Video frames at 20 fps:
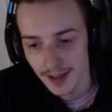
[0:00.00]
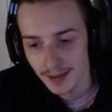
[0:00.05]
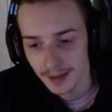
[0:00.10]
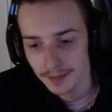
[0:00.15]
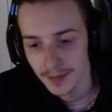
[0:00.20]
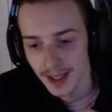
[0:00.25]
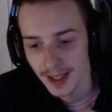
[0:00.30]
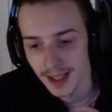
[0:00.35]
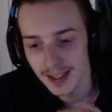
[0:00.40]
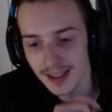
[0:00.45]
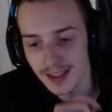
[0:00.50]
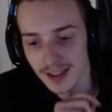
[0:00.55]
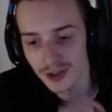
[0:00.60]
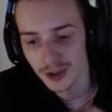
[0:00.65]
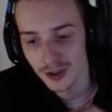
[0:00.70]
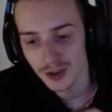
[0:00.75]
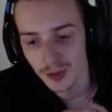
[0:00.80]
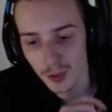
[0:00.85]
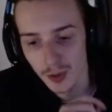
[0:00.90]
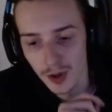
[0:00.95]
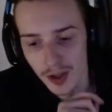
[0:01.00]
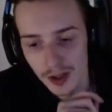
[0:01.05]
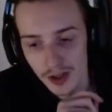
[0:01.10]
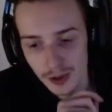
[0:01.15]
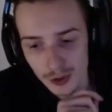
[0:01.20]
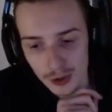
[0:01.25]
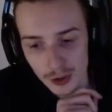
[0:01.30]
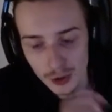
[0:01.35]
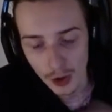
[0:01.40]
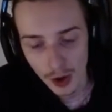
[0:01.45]
because it's just one of the
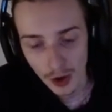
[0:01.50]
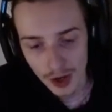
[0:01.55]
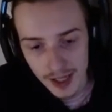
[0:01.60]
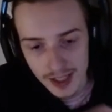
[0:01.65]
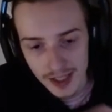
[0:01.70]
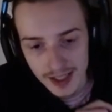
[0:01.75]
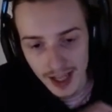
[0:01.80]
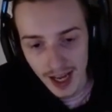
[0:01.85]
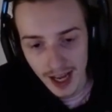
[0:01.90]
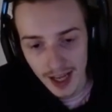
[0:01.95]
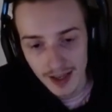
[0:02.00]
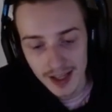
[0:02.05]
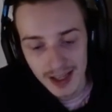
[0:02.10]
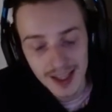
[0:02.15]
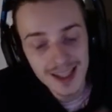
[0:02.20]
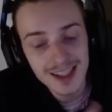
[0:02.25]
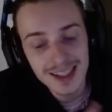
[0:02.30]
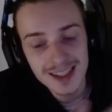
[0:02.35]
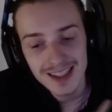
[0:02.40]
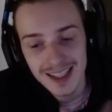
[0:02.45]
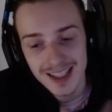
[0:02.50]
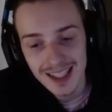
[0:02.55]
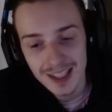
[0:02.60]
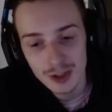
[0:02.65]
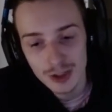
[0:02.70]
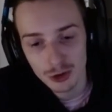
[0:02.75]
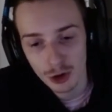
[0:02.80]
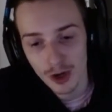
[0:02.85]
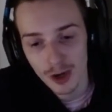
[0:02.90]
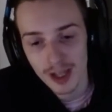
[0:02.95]
strongest it is the
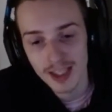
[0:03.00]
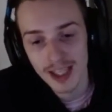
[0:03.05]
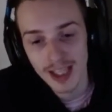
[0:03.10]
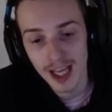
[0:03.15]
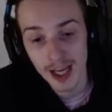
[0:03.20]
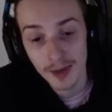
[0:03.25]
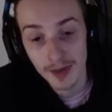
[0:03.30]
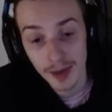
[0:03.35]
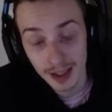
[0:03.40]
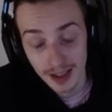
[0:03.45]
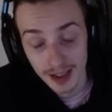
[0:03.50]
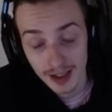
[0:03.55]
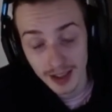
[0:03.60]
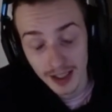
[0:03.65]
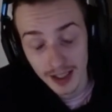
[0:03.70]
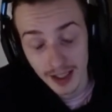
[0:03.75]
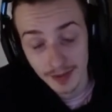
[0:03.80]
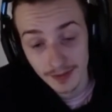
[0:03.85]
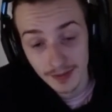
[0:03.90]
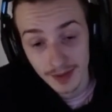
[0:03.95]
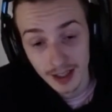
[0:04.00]
strongest item on Lillia.